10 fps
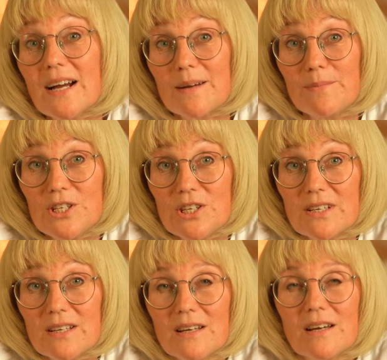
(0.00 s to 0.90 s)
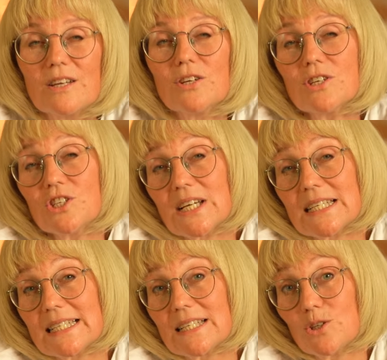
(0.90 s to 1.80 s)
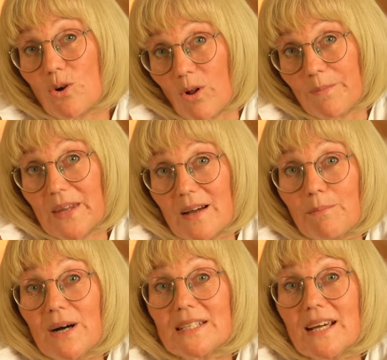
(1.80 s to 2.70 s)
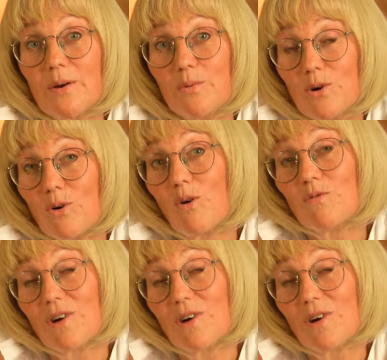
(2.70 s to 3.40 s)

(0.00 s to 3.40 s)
are commissioning not just a doll, but a work of